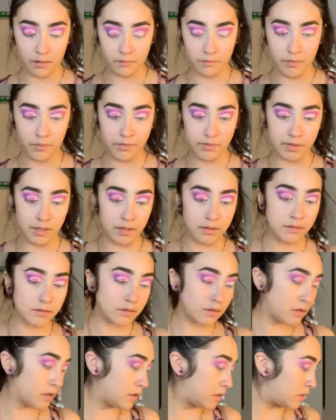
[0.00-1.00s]
both sides.
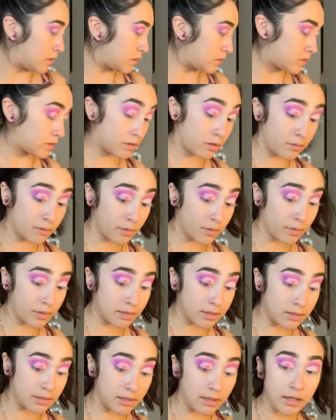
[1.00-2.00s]
So now we're going
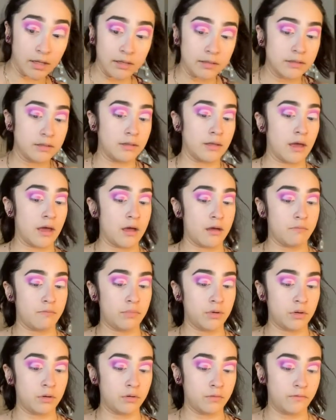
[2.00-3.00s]
to dig into that
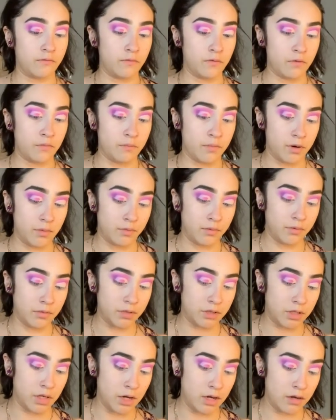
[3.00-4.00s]
beautiful purple
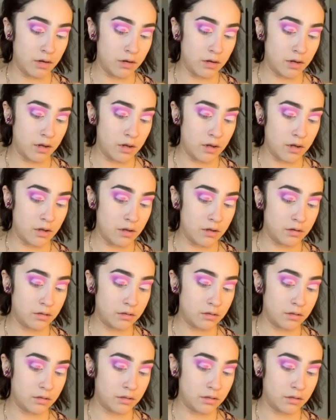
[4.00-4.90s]
shade and